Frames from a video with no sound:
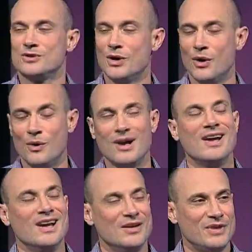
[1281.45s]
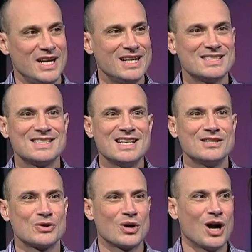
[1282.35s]
Yeah. So if you need to
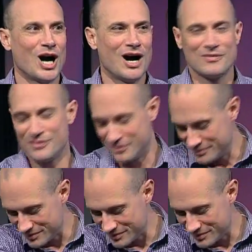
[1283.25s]
sneeze or cough,